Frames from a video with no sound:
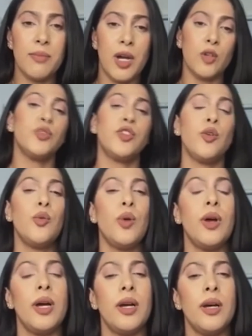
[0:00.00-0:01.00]
amount.
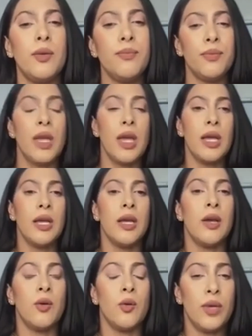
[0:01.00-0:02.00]
So
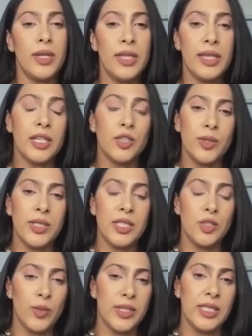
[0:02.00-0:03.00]
in the year
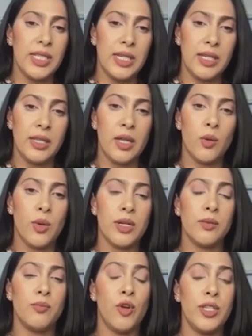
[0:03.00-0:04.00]
2020, there
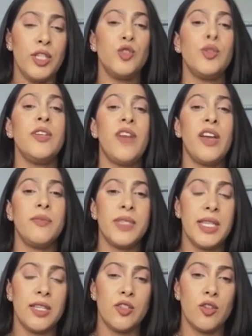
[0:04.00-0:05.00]
were more than
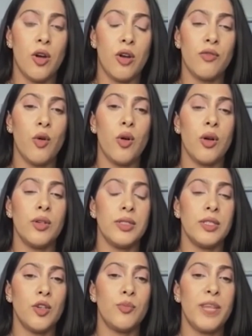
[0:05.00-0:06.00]
25% of
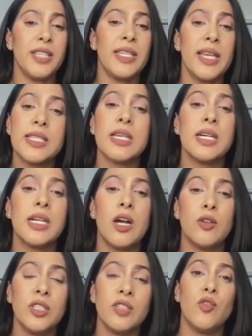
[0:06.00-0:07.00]
so breast cancer
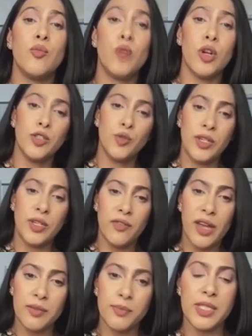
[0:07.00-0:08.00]
accounted for more than
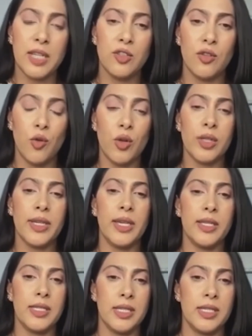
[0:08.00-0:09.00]
25% of all
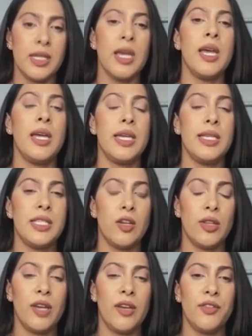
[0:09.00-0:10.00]
cancers in
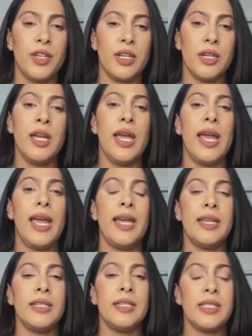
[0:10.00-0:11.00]
South Africa,
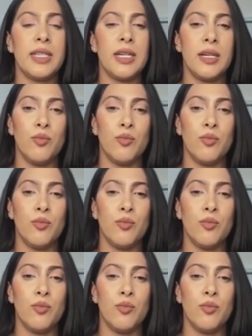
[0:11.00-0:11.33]
and